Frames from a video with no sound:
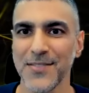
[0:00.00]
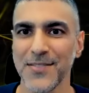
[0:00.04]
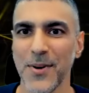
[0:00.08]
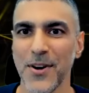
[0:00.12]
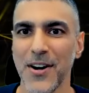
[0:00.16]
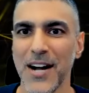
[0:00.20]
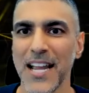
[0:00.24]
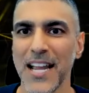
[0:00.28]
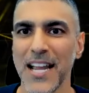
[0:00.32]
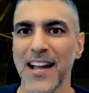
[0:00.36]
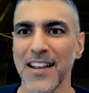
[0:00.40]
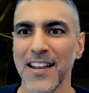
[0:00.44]
Well,
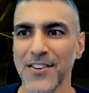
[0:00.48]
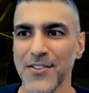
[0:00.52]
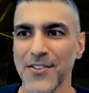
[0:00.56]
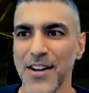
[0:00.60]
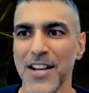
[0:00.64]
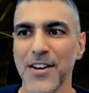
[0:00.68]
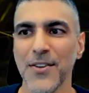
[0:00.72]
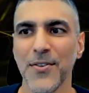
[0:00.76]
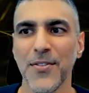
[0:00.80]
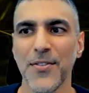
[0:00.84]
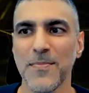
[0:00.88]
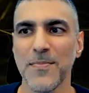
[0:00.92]
I I, I
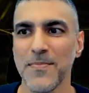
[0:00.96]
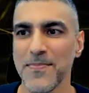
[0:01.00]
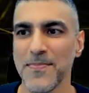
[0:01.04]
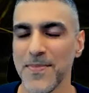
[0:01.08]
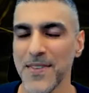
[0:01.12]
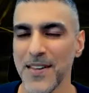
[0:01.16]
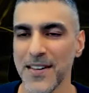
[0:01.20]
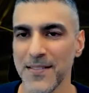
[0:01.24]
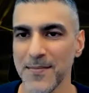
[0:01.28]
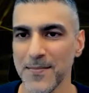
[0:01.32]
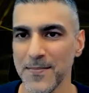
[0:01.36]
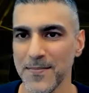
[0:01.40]
know the
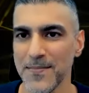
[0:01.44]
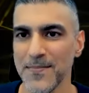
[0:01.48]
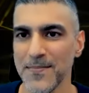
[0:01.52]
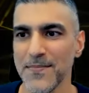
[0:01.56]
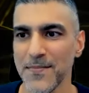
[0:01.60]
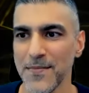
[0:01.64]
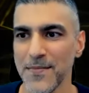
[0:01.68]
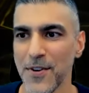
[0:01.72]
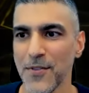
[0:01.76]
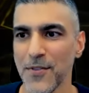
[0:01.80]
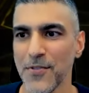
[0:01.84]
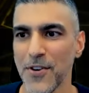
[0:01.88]
the
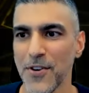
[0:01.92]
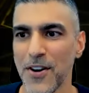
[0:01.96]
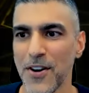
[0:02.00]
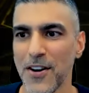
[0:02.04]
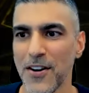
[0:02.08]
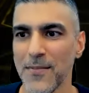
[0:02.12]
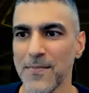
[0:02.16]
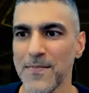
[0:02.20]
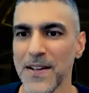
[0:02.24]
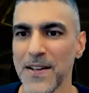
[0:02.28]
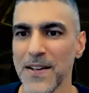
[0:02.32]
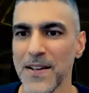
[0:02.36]

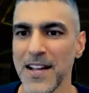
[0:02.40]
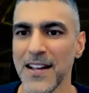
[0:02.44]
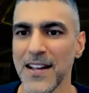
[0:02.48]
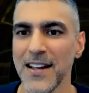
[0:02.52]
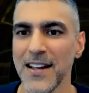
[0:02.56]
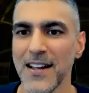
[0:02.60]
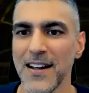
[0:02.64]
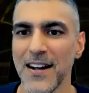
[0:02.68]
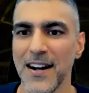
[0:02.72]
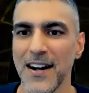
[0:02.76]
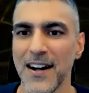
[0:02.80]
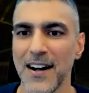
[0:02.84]
overall
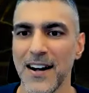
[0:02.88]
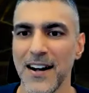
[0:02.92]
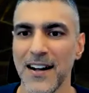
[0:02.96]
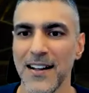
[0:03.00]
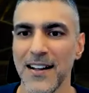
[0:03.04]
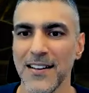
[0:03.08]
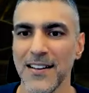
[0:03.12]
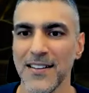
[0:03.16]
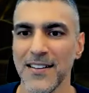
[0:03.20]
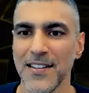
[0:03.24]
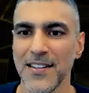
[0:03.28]
uh,